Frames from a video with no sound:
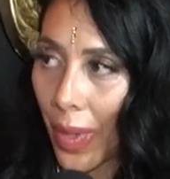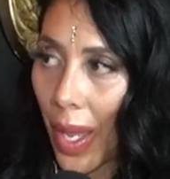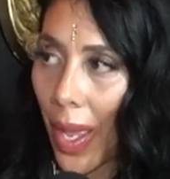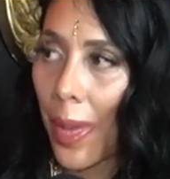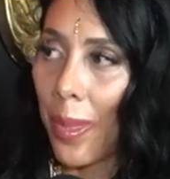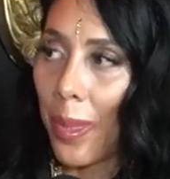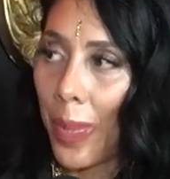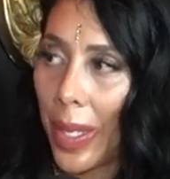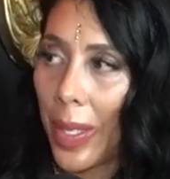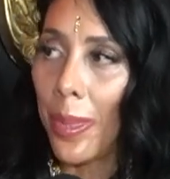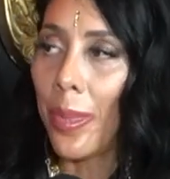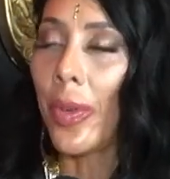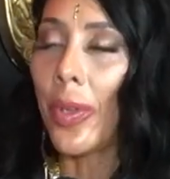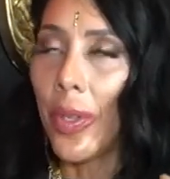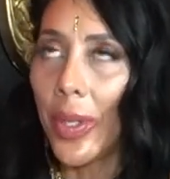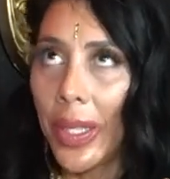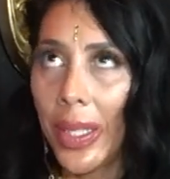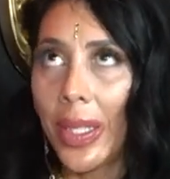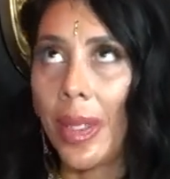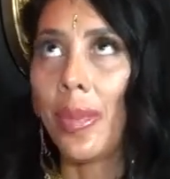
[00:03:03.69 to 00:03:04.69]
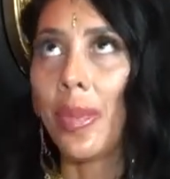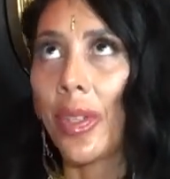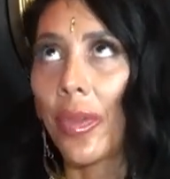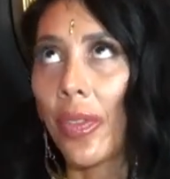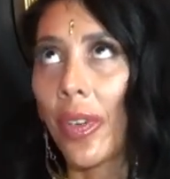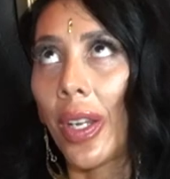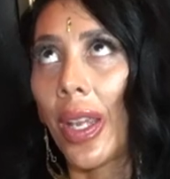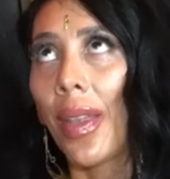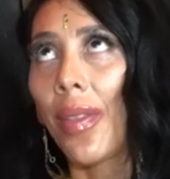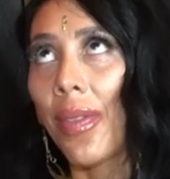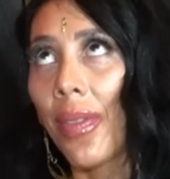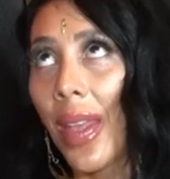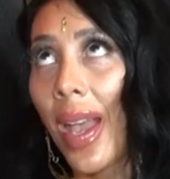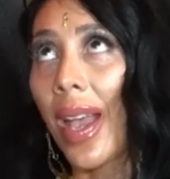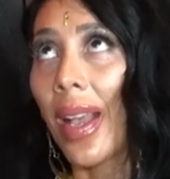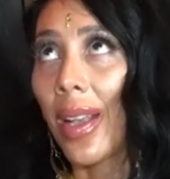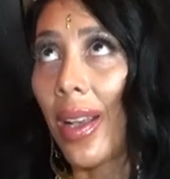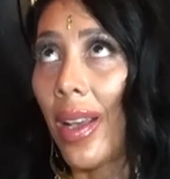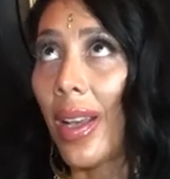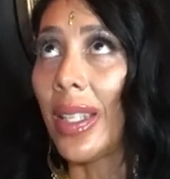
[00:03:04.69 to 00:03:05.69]
And mm. people seem to forget
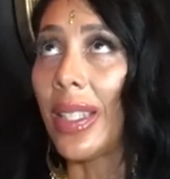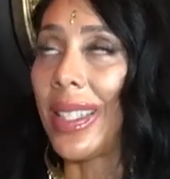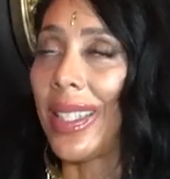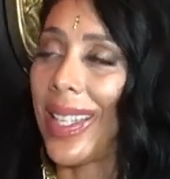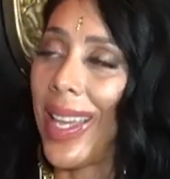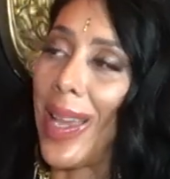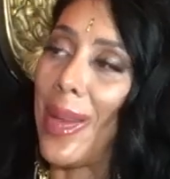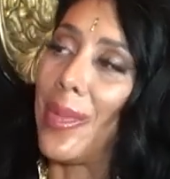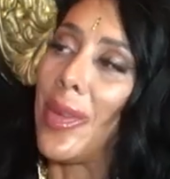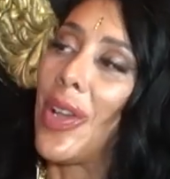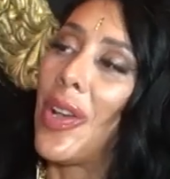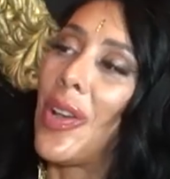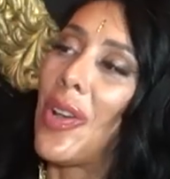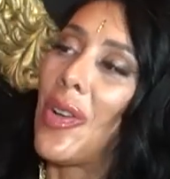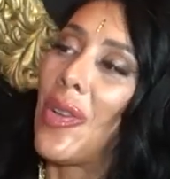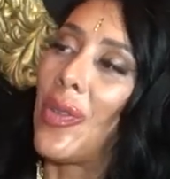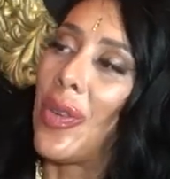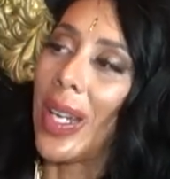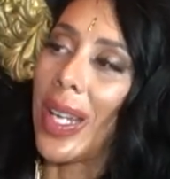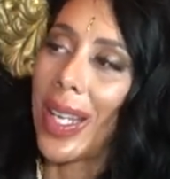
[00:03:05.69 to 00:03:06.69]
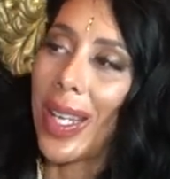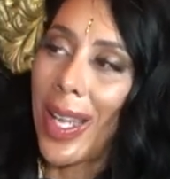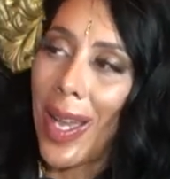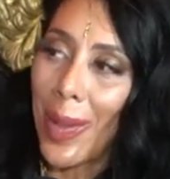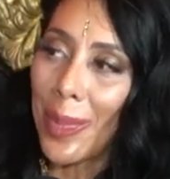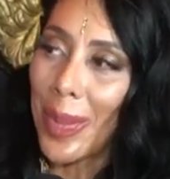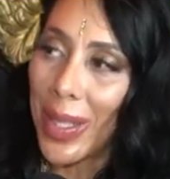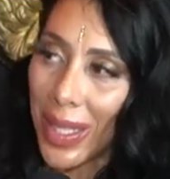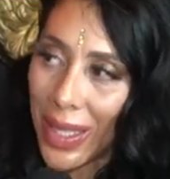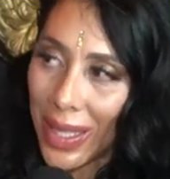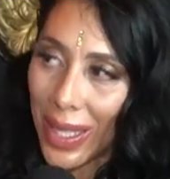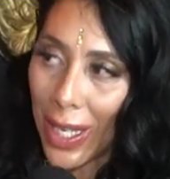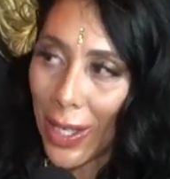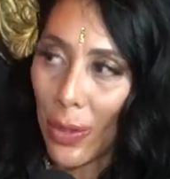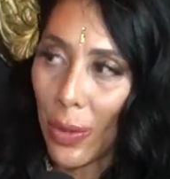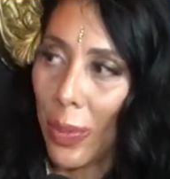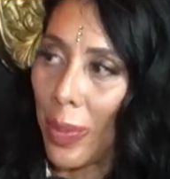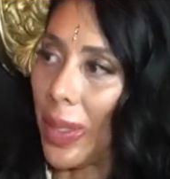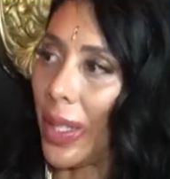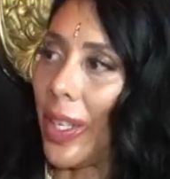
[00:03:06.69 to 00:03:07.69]
that concept when it comes to
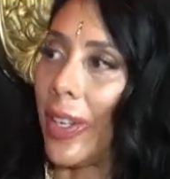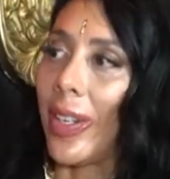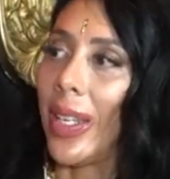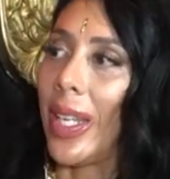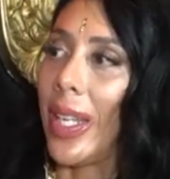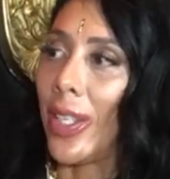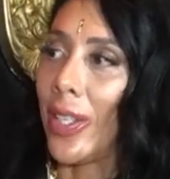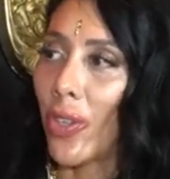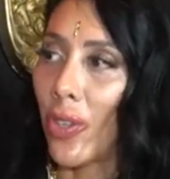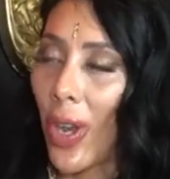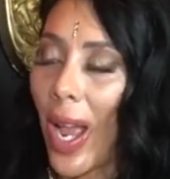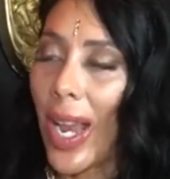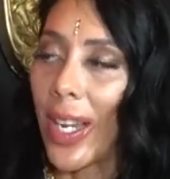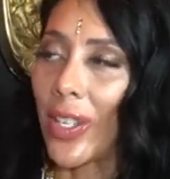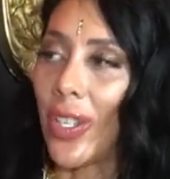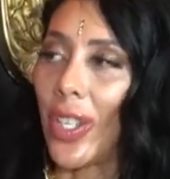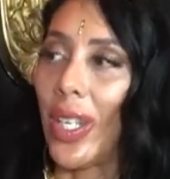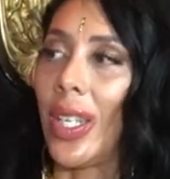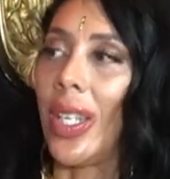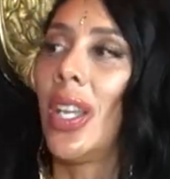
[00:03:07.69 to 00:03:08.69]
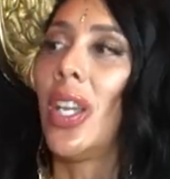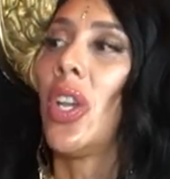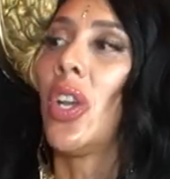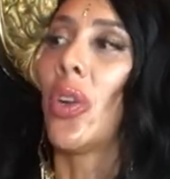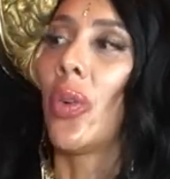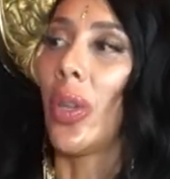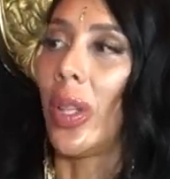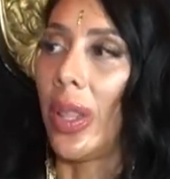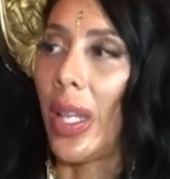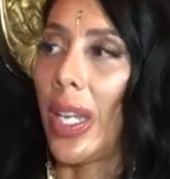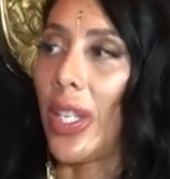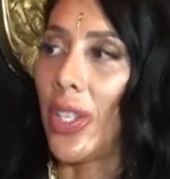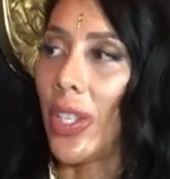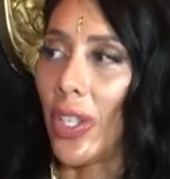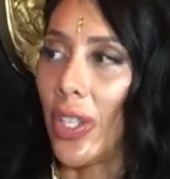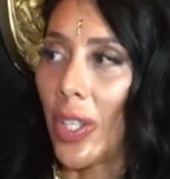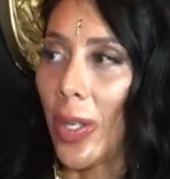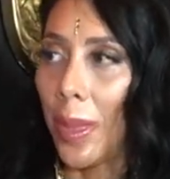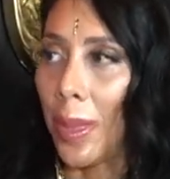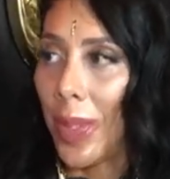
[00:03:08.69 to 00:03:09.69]
sexual polarity, attraction,
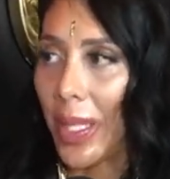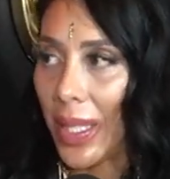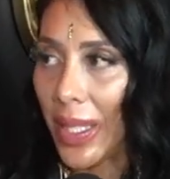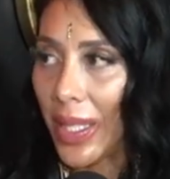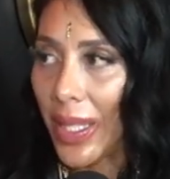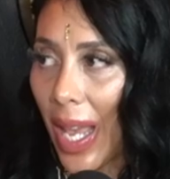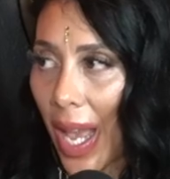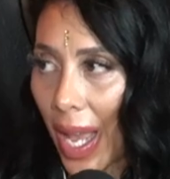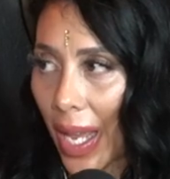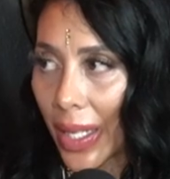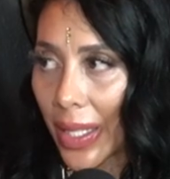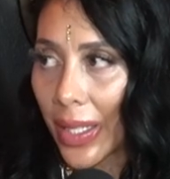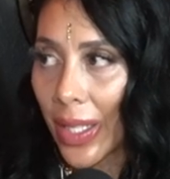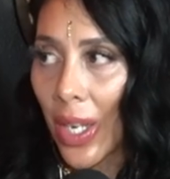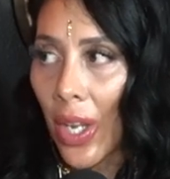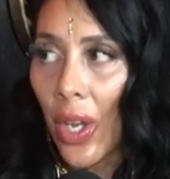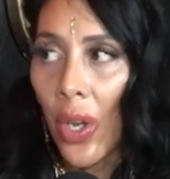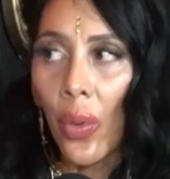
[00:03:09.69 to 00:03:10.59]
relationships, and sex.